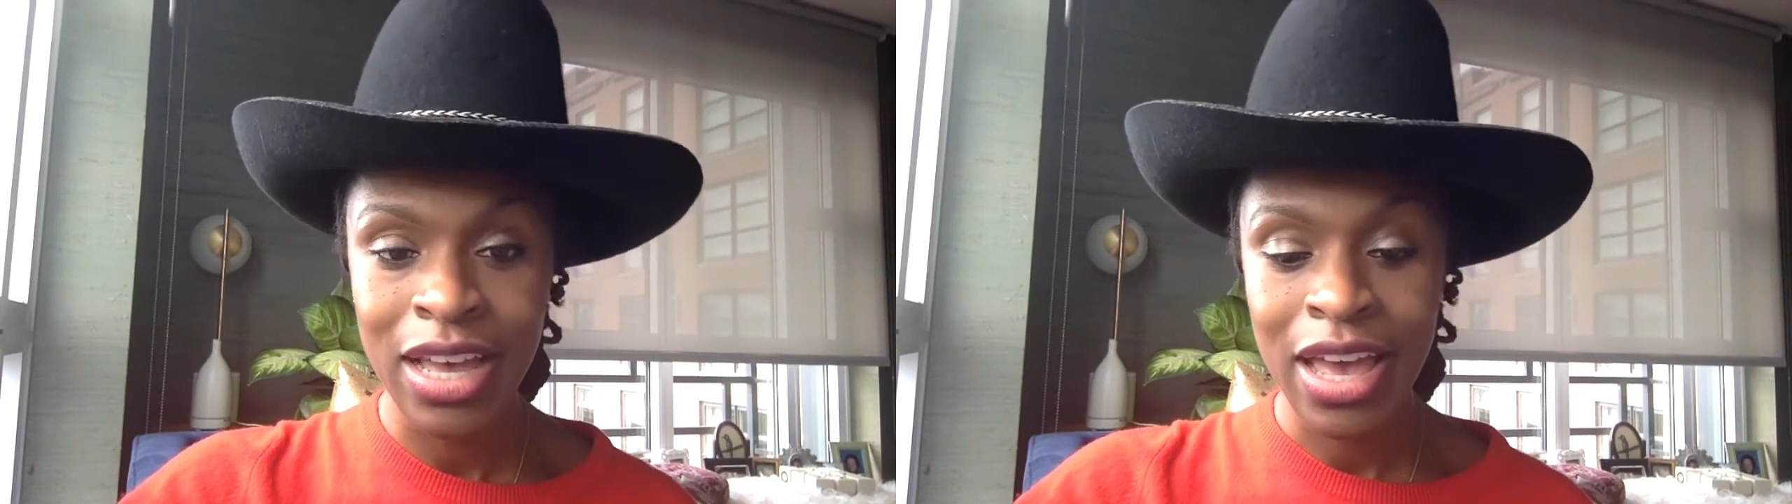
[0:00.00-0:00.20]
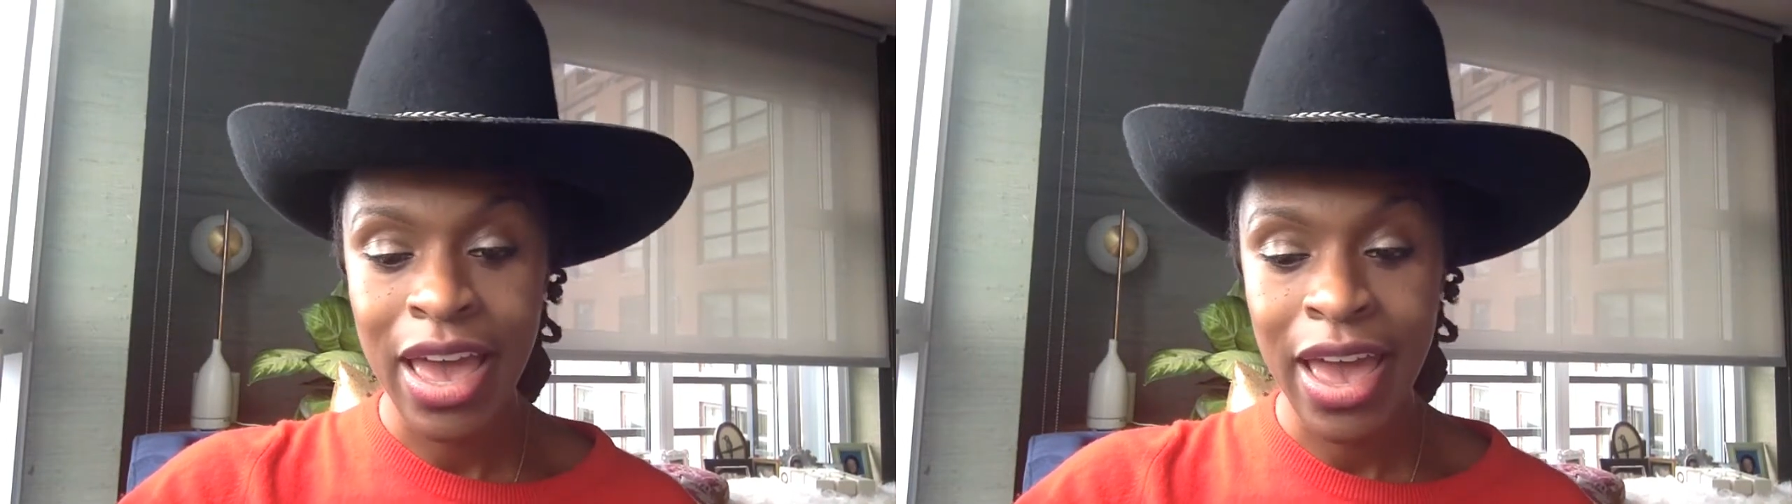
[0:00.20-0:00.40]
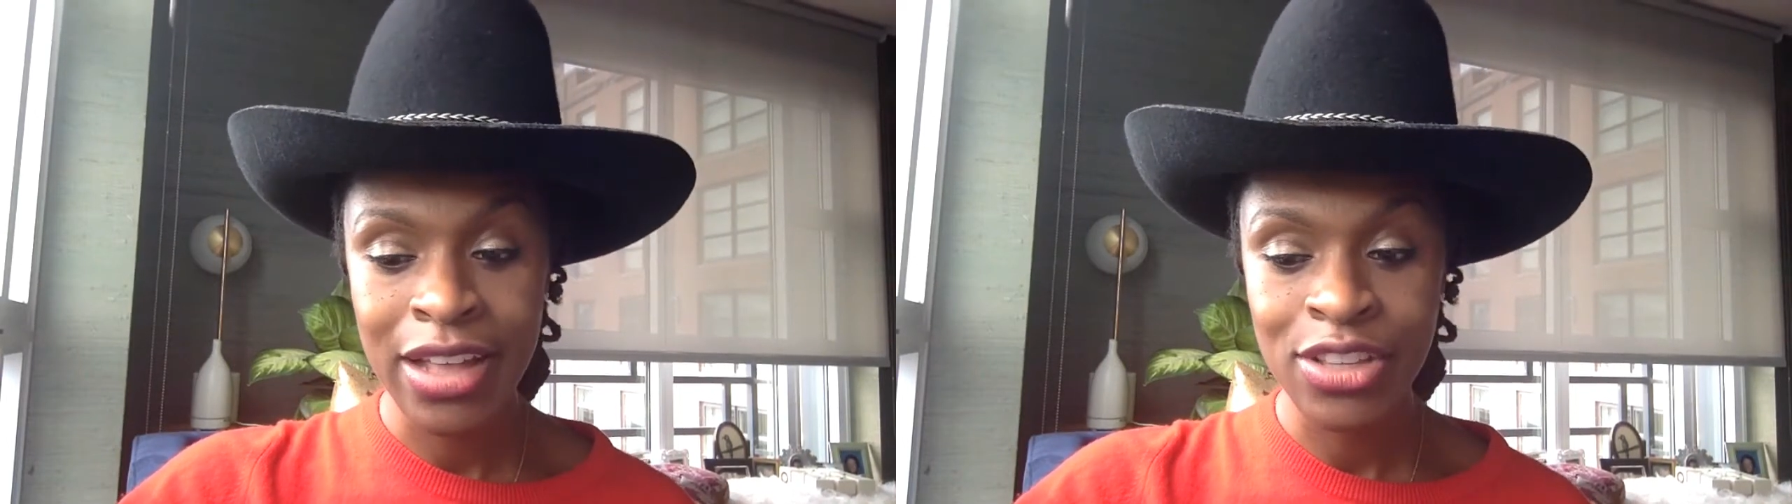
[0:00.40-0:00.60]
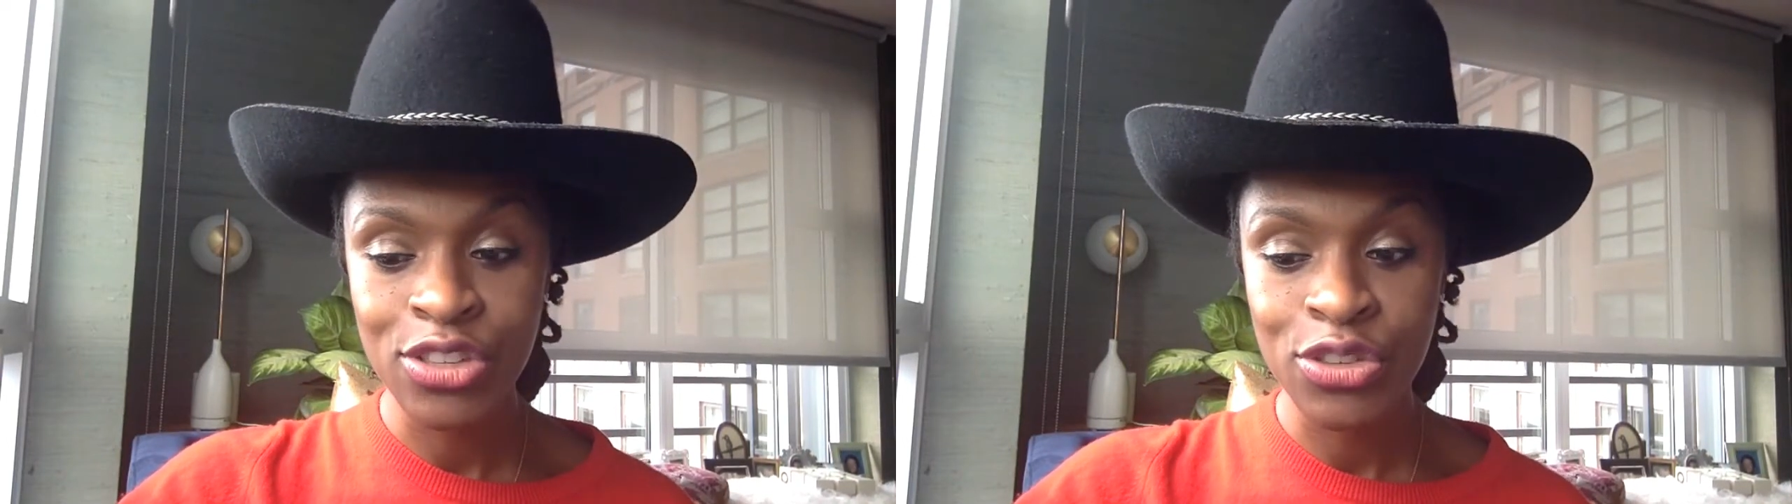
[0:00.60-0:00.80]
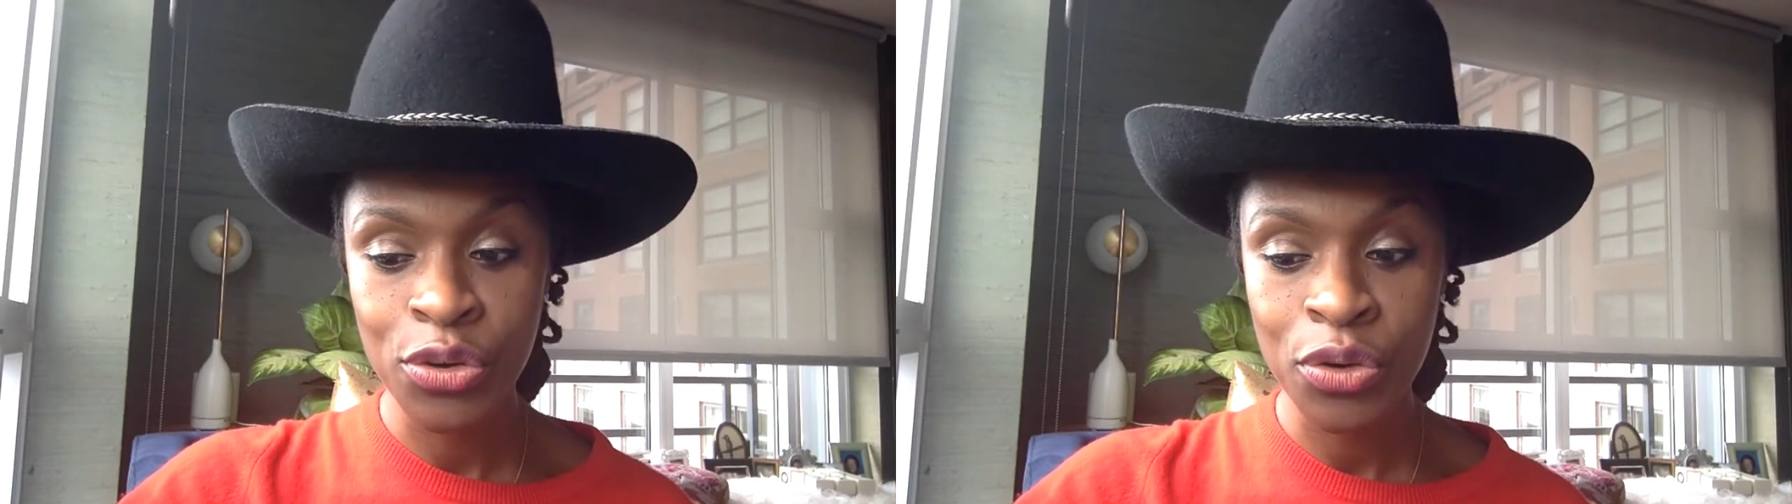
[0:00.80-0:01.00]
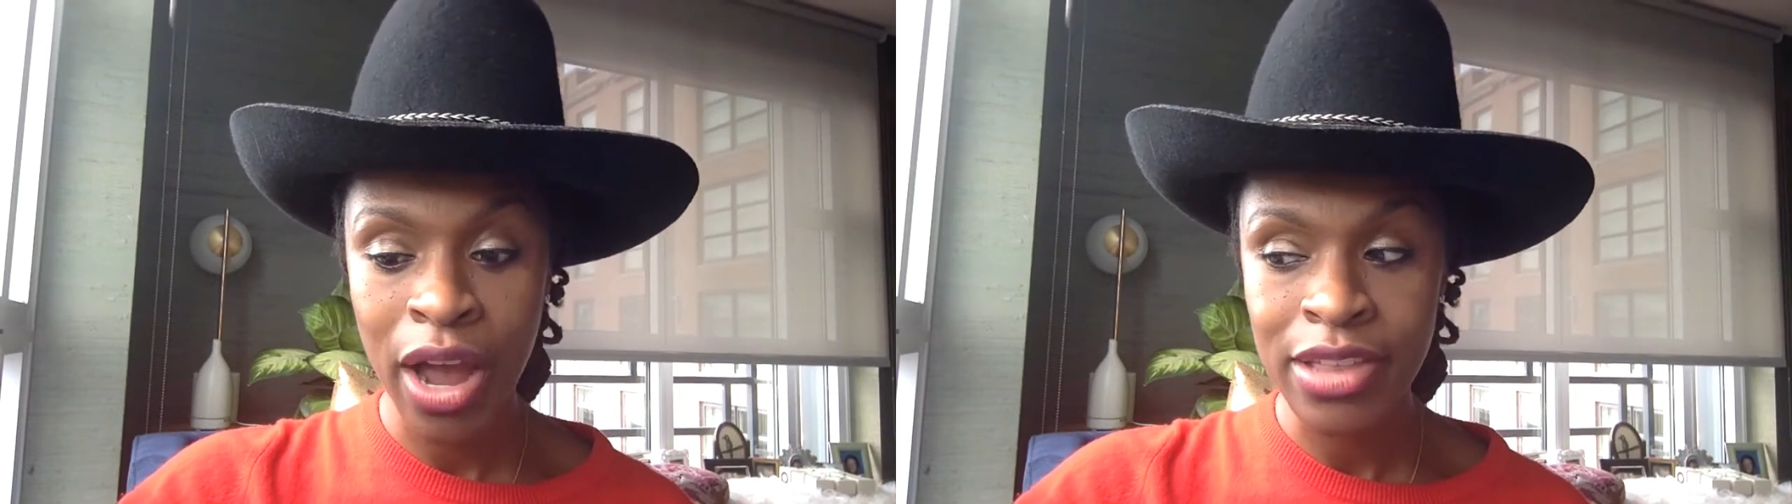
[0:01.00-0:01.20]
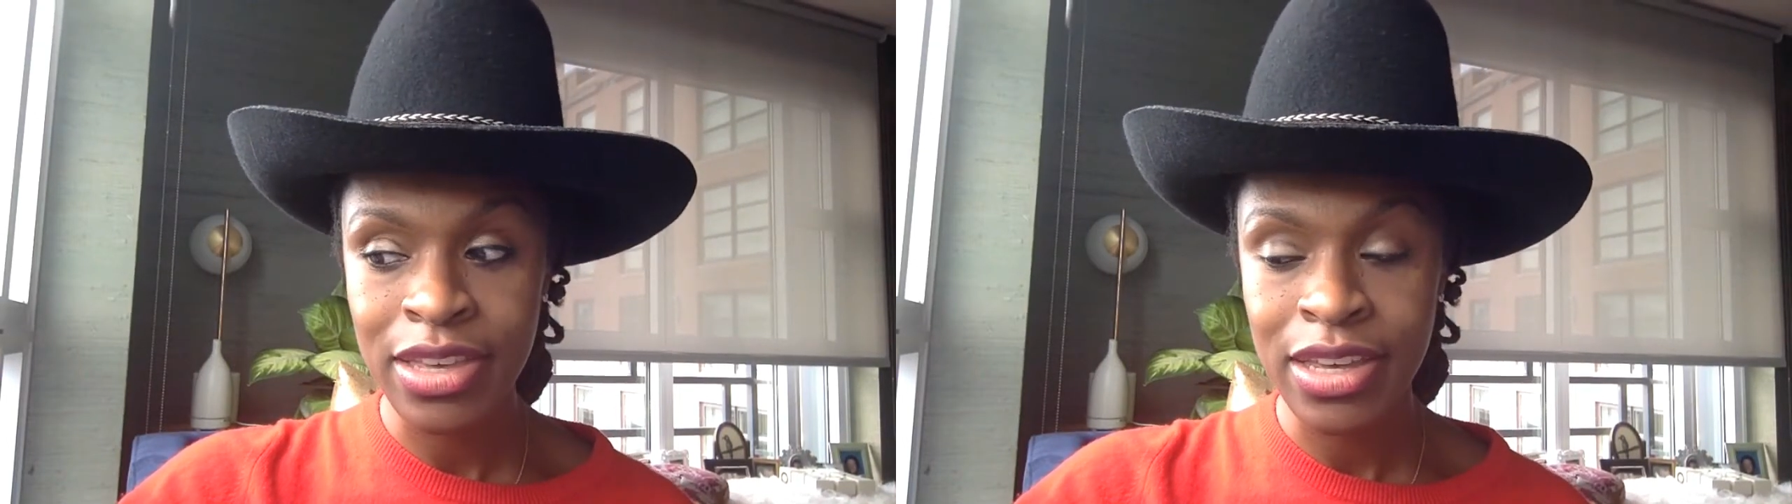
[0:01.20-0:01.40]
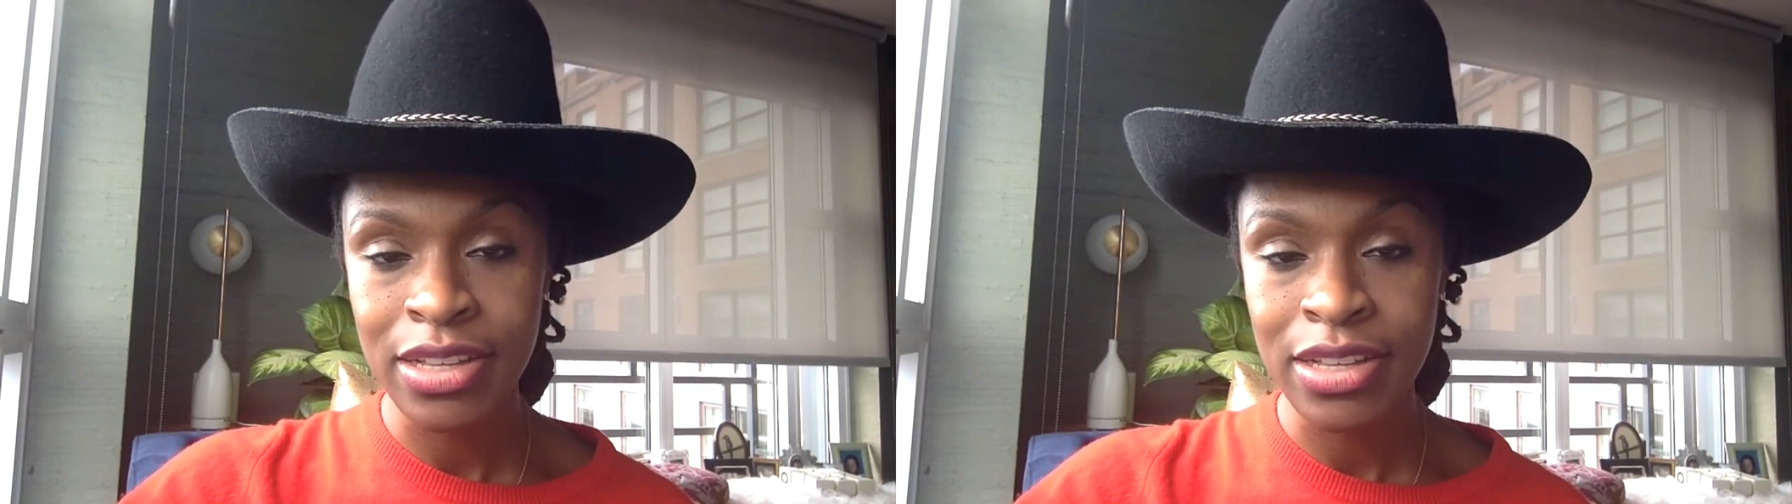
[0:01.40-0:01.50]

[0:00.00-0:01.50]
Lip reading: And so I think